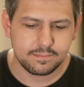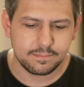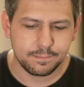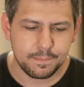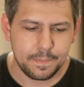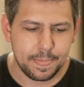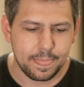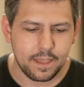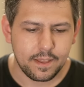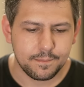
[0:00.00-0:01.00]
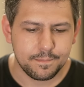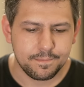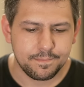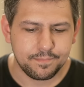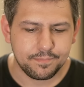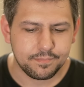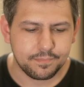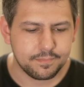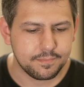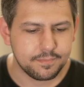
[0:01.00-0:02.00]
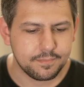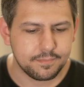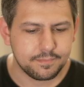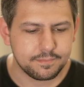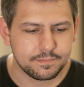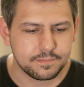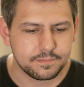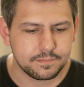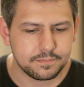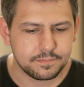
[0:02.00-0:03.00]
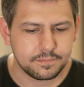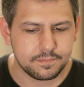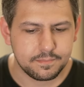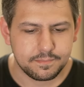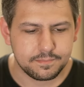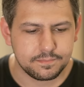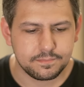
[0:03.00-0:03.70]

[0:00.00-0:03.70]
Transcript: No one is speaking in this clip.